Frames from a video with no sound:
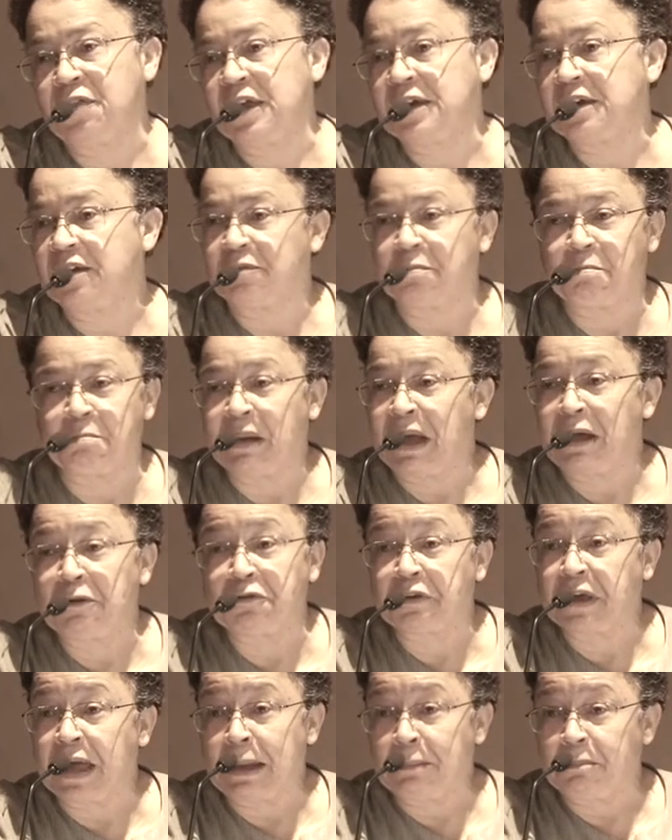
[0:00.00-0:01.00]
then it's
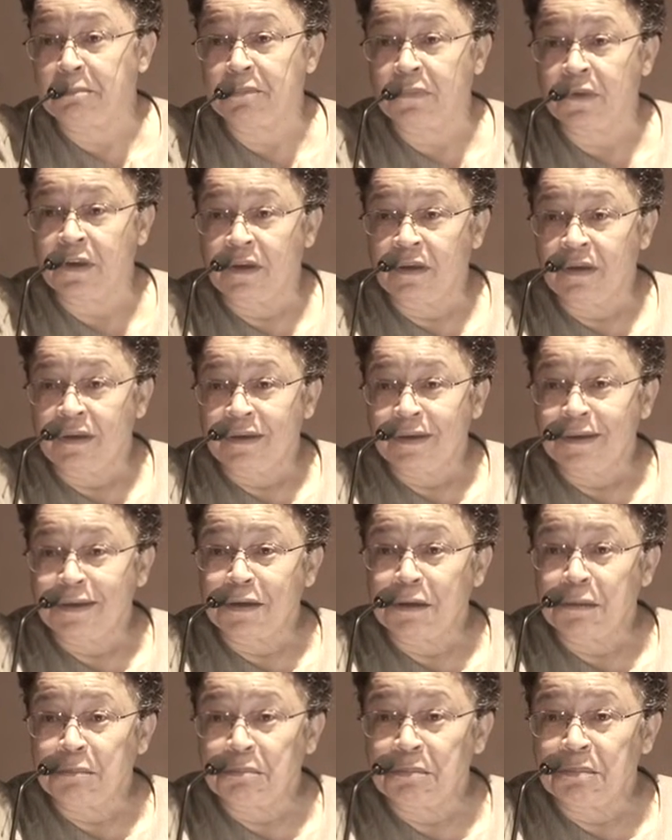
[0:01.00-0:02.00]
bound to happen
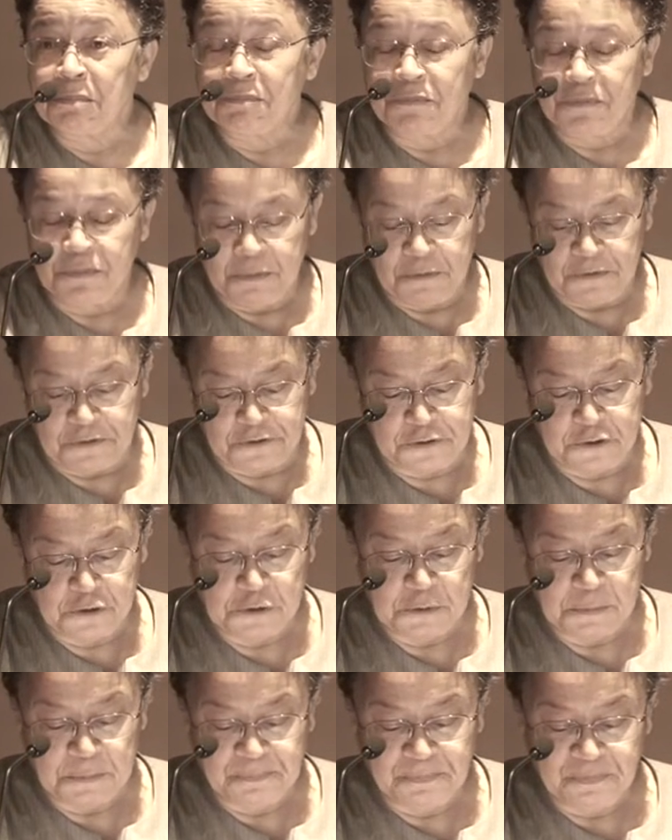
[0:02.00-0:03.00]
um,
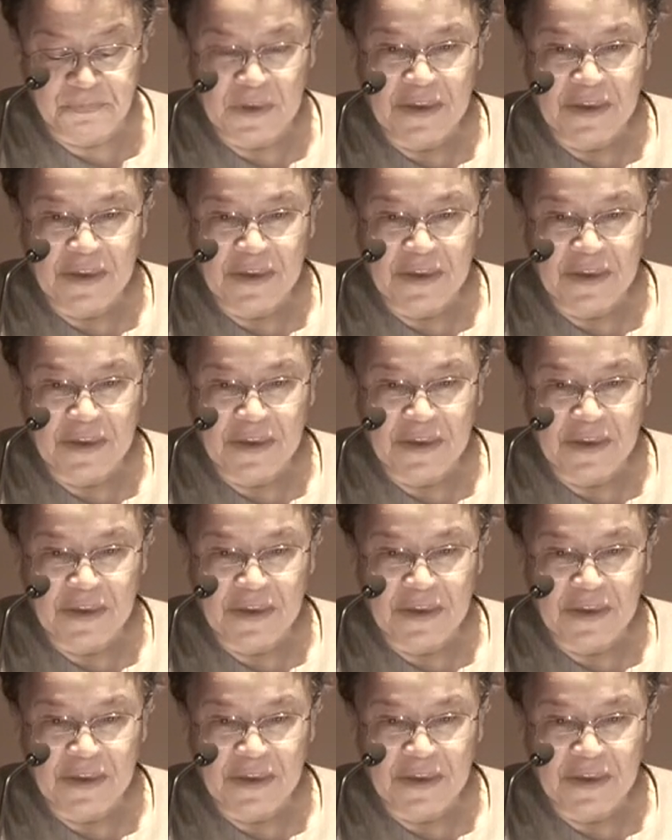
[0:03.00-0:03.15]
soon.